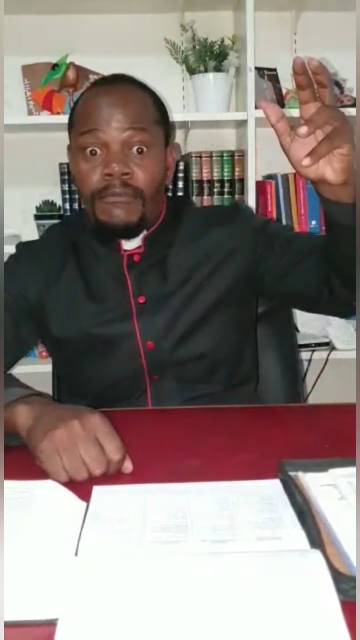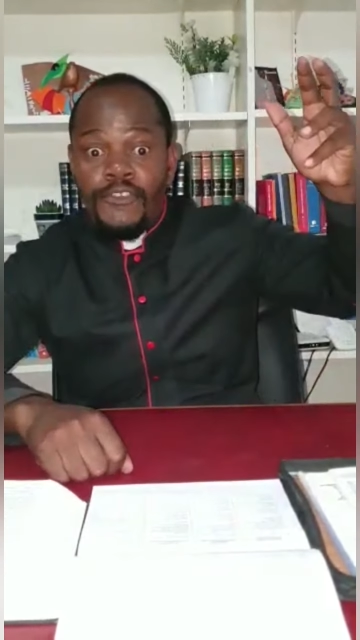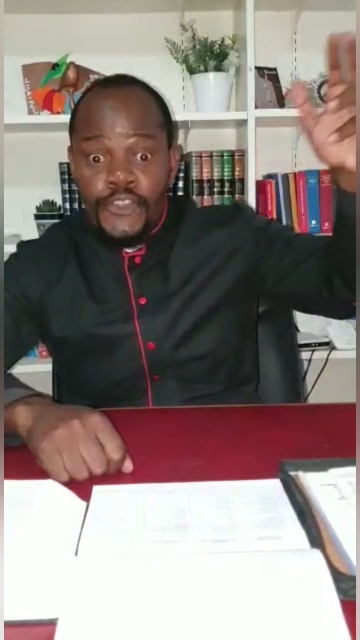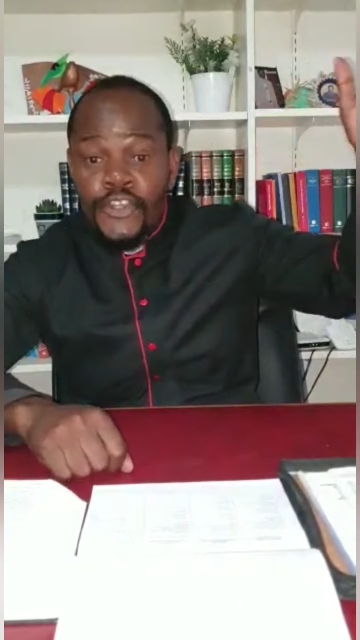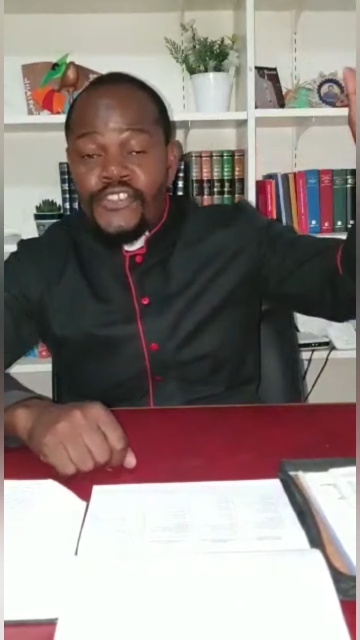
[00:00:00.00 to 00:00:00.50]

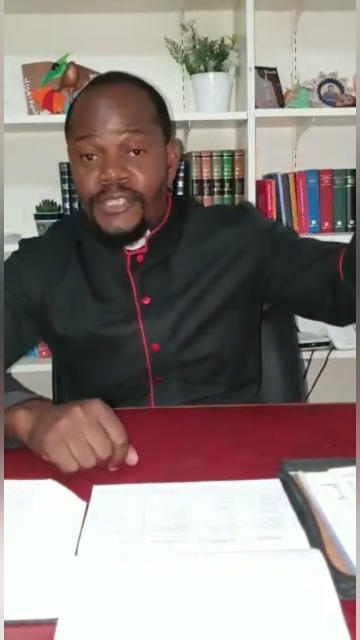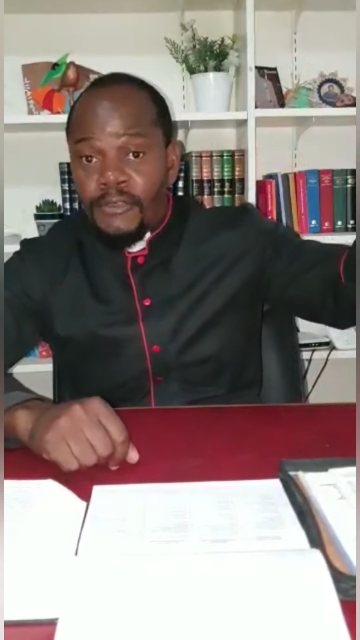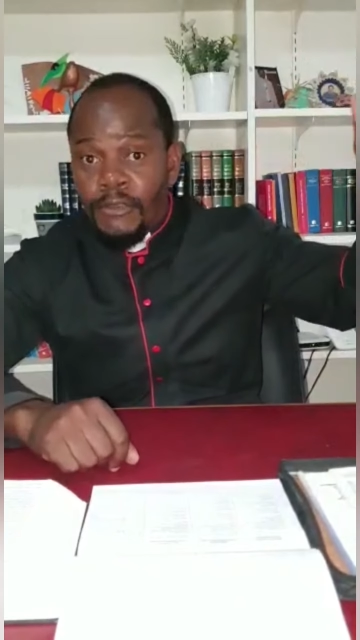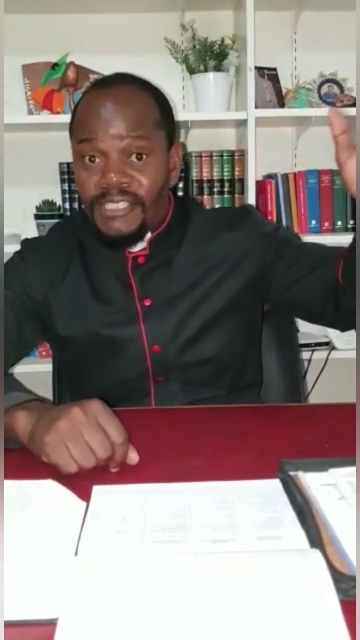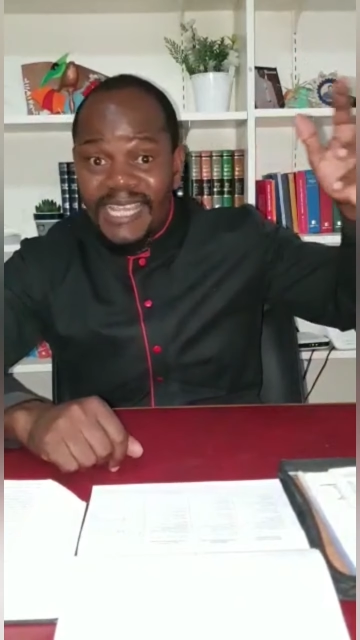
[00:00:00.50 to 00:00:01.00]
years
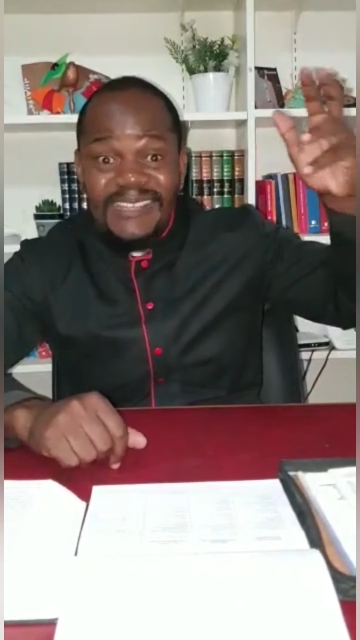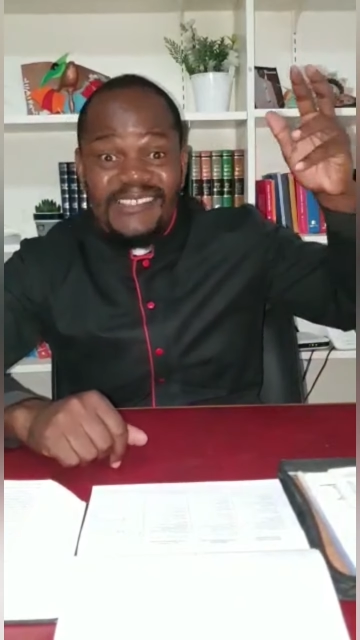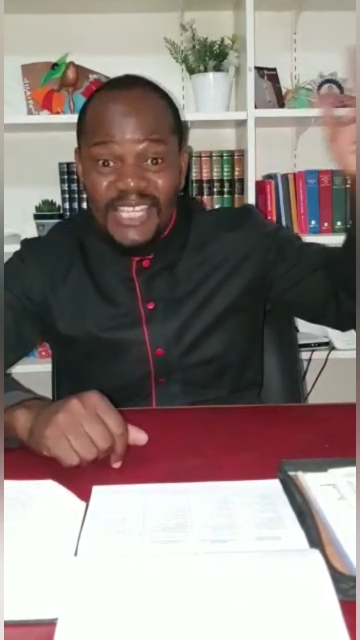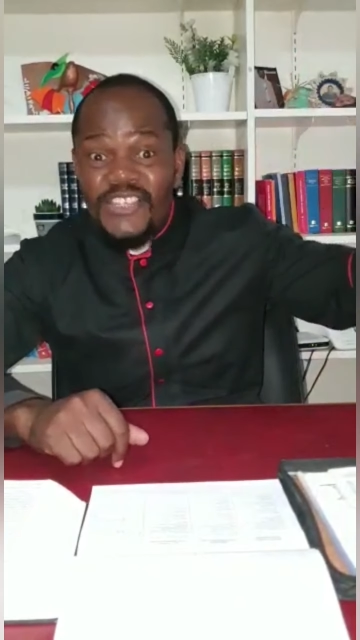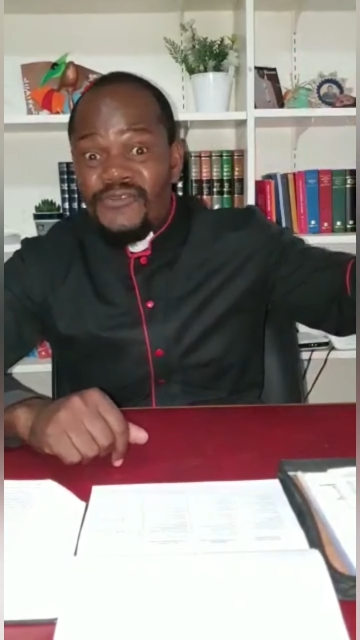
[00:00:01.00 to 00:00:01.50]
ago, 10
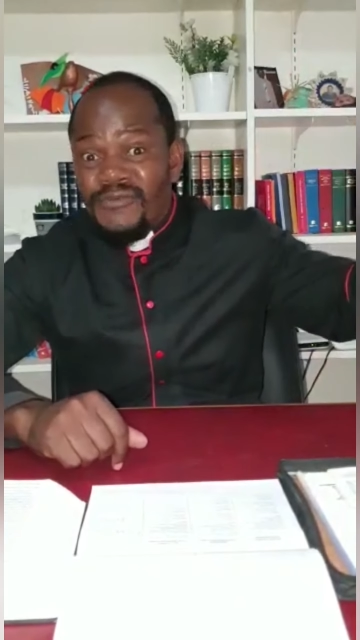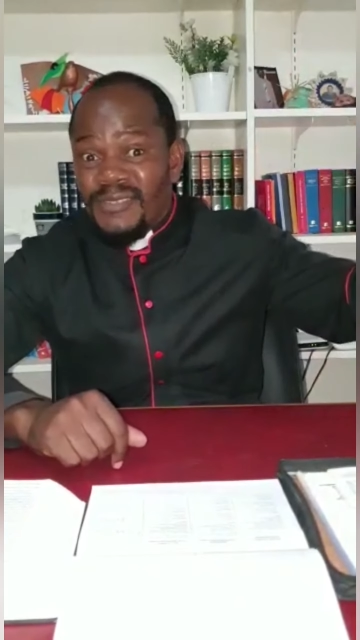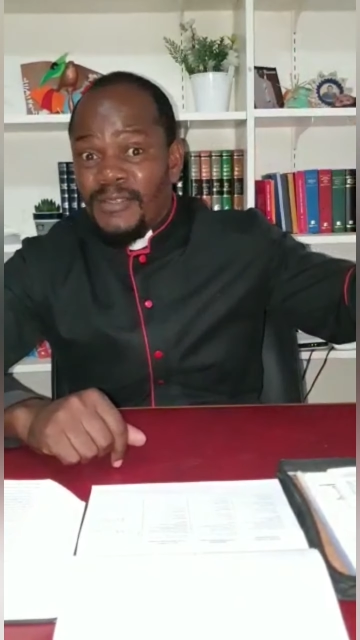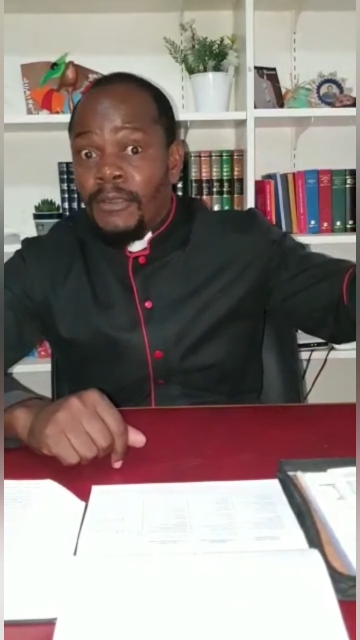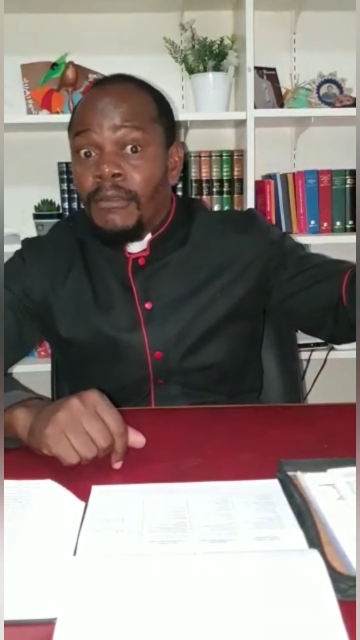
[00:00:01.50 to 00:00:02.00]

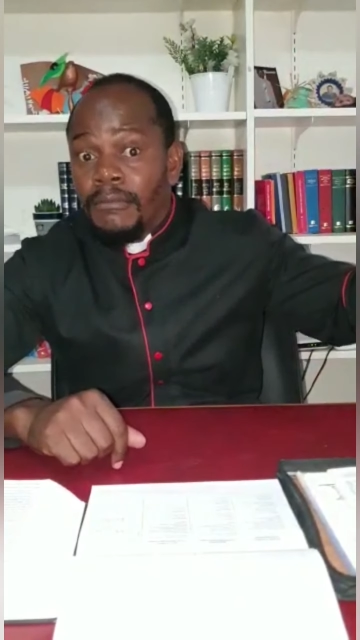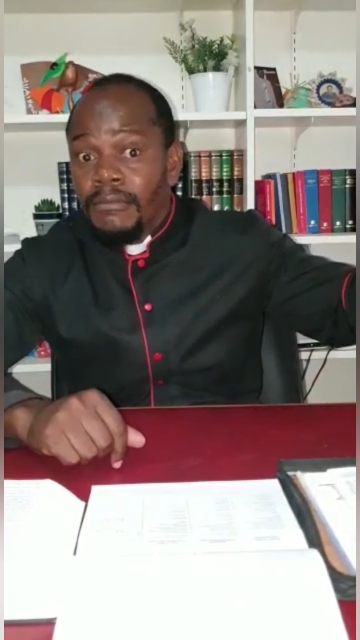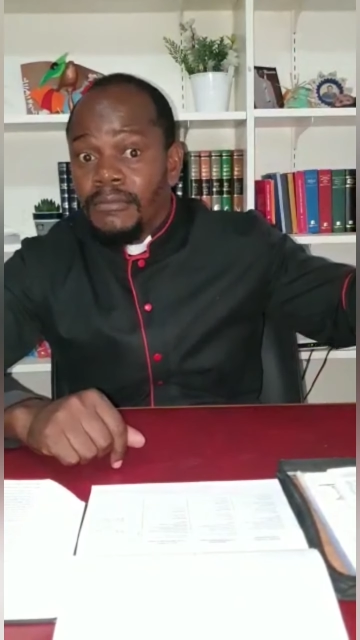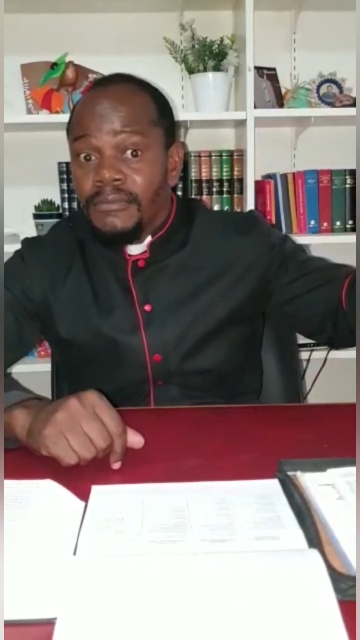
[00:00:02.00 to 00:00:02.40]
centuries ago.